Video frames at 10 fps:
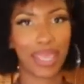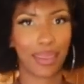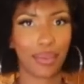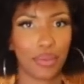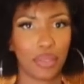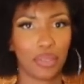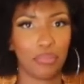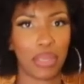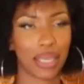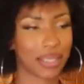me
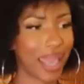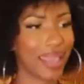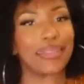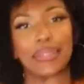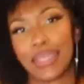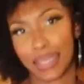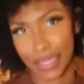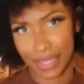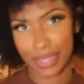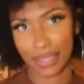because I
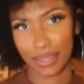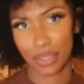exist.